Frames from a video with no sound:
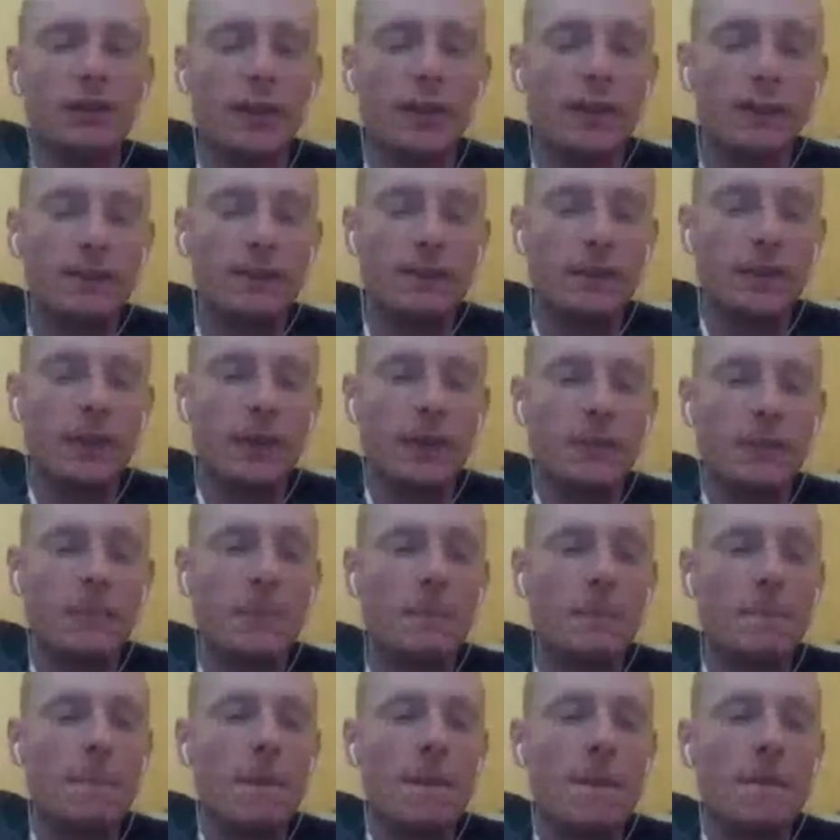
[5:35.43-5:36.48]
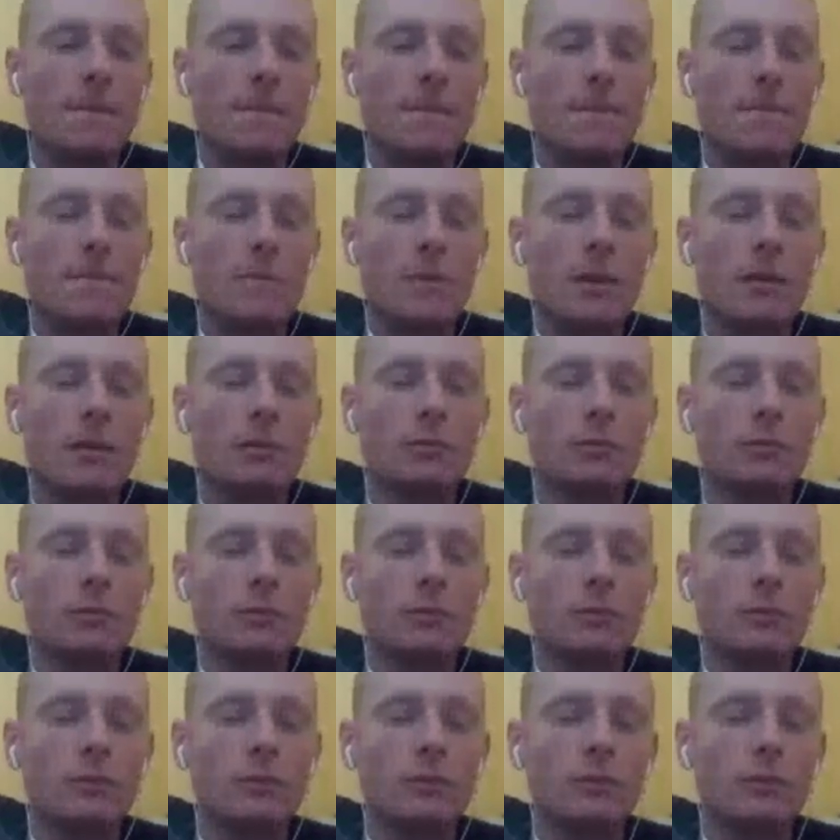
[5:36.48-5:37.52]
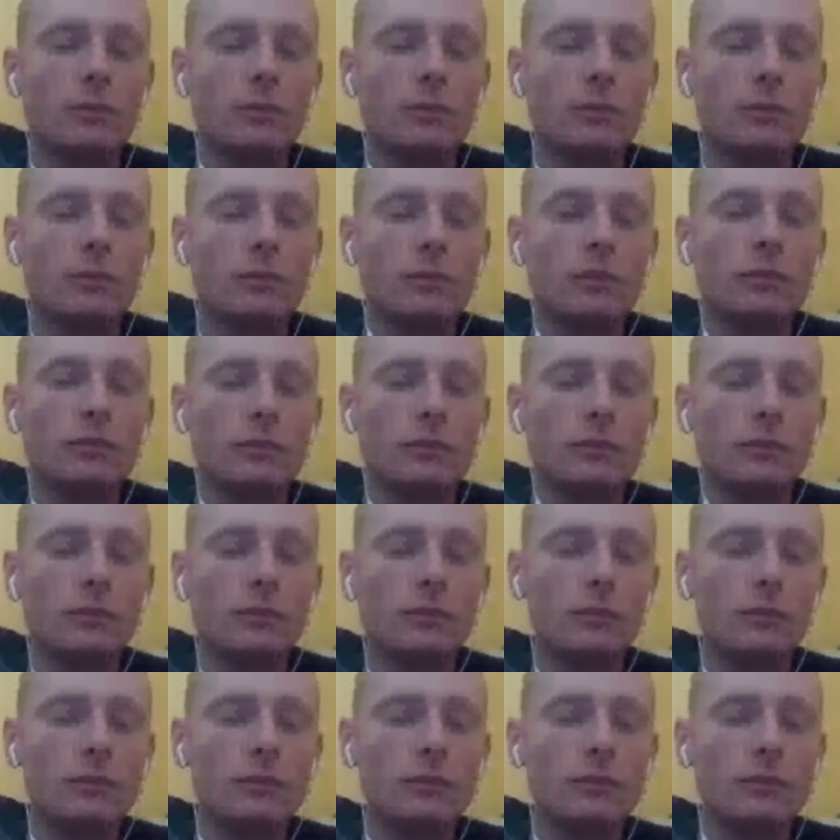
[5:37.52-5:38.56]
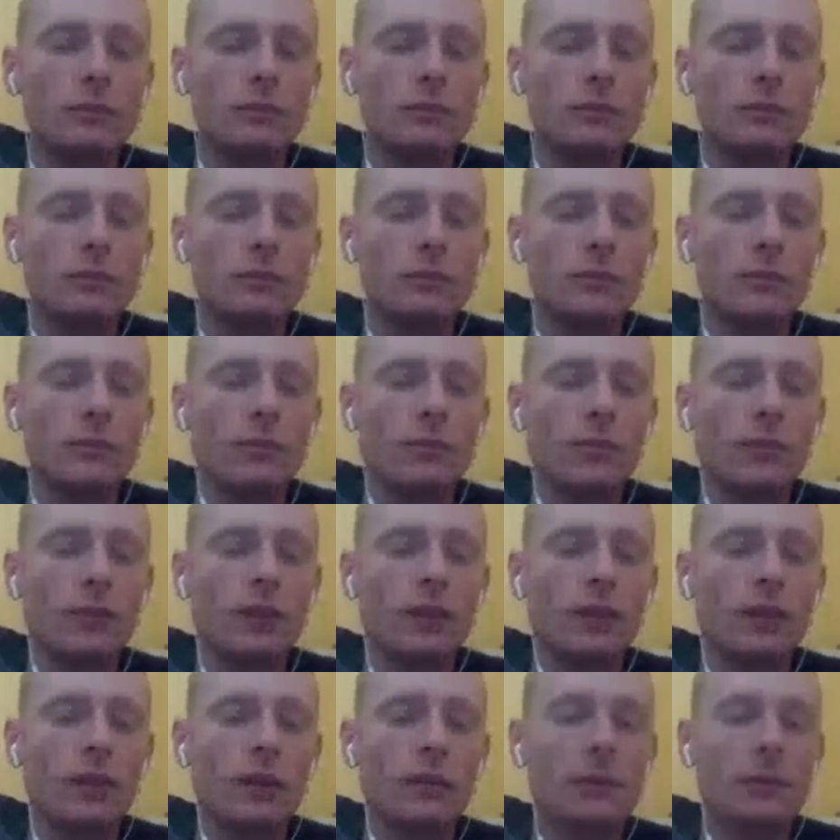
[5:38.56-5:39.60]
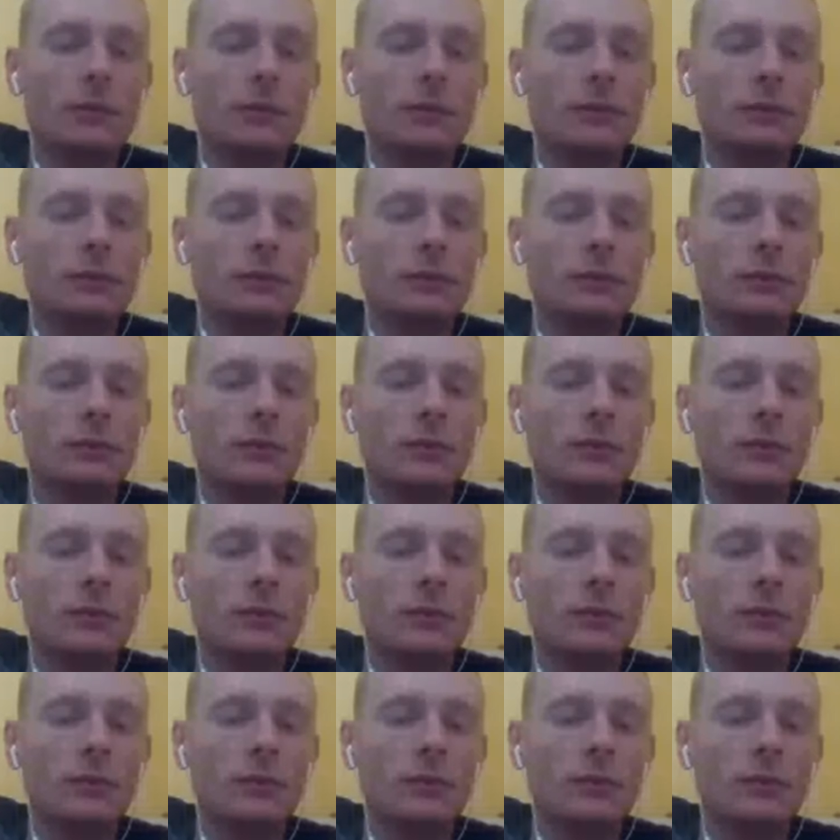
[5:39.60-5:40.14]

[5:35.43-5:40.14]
(silence)